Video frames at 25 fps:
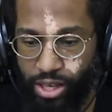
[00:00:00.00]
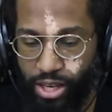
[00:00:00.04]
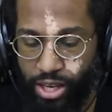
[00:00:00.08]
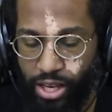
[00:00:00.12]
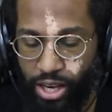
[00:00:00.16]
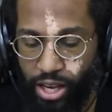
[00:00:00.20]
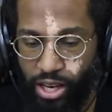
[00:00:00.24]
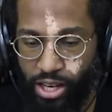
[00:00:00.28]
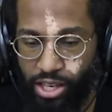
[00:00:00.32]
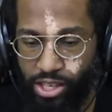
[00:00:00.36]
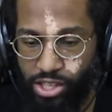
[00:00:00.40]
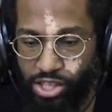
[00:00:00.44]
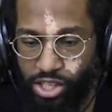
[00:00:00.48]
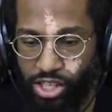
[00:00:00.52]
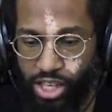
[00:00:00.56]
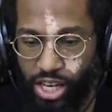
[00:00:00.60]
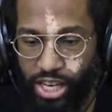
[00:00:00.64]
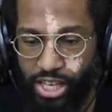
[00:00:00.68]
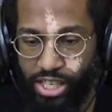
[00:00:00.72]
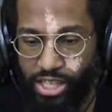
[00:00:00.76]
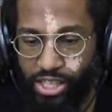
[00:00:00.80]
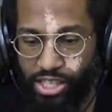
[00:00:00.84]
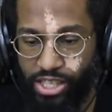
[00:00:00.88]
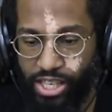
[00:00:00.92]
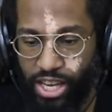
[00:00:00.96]
and it
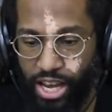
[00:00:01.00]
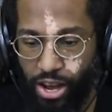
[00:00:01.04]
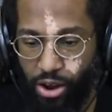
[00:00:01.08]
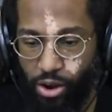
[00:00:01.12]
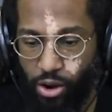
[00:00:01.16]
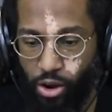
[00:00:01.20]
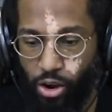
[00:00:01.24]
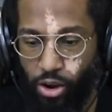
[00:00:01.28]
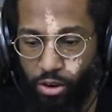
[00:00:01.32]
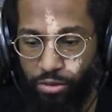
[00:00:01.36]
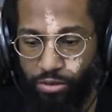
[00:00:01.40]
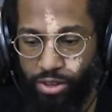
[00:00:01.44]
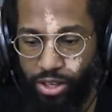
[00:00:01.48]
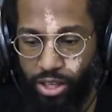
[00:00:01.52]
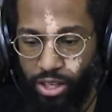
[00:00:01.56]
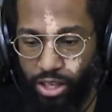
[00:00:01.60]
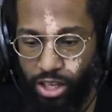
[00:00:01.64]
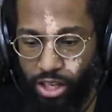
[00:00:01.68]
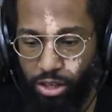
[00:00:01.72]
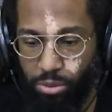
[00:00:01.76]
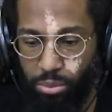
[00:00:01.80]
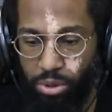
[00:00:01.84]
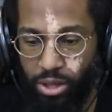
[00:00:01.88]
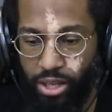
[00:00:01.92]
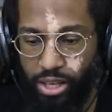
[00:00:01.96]
changes how often
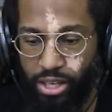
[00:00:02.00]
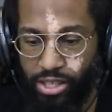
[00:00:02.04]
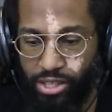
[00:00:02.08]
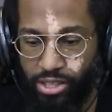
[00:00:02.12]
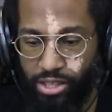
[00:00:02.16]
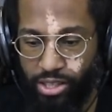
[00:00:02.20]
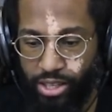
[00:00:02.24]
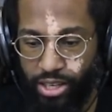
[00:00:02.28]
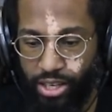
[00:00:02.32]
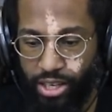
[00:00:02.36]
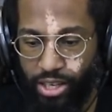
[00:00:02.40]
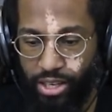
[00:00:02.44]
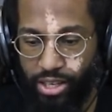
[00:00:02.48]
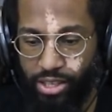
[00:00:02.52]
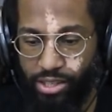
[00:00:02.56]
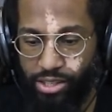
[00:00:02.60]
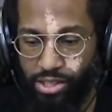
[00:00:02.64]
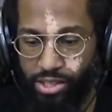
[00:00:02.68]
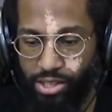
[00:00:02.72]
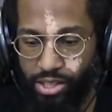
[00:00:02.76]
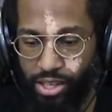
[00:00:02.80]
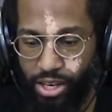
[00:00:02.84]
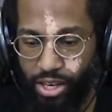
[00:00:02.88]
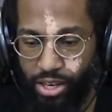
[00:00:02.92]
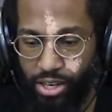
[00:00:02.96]
he plays the kick and
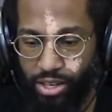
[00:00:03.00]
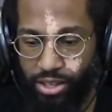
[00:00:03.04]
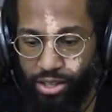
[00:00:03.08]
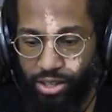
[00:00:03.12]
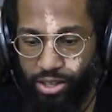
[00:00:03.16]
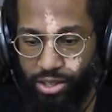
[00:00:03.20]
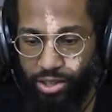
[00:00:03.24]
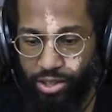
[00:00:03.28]
snare.